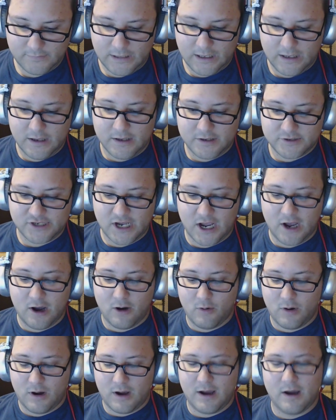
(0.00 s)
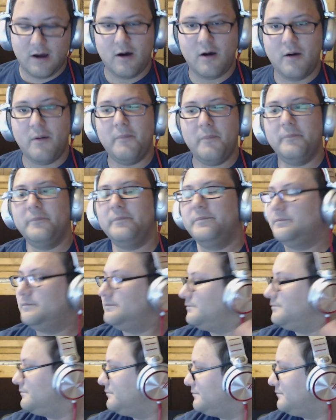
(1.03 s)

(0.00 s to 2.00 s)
So I mean, naming